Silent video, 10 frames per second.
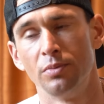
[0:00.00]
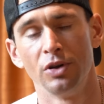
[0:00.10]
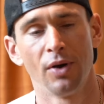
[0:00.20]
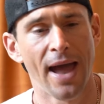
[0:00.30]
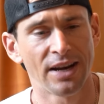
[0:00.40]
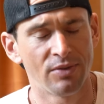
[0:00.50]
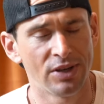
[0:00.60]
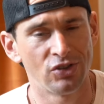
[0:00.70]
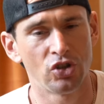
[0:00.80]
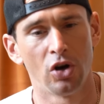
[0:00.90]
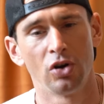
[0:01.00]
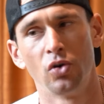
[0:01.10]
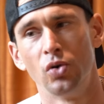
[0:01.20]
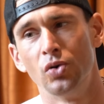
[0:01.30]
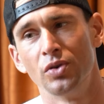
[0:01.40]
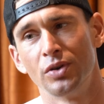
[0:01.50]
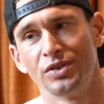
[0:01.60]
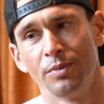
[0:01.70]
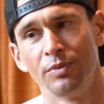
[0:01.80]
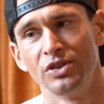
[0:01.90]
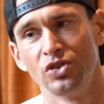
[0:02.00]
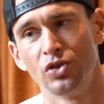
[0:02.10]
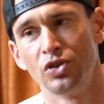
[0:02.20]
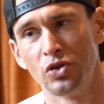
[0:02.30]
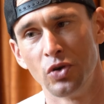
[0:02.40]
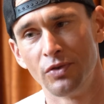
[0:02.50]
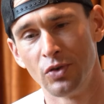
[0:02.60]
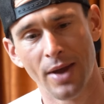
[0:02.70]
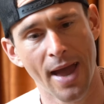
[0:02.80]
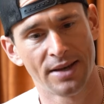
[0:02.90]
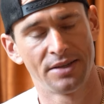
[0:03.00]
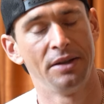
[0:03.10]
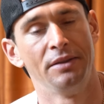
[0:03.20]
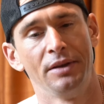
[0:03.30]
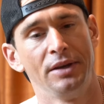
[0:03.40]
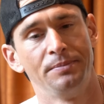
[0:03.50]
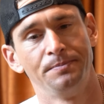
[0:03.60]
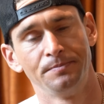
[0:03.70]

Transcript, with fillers: You know, activated charcoal. There are some things you could do if you accidentally,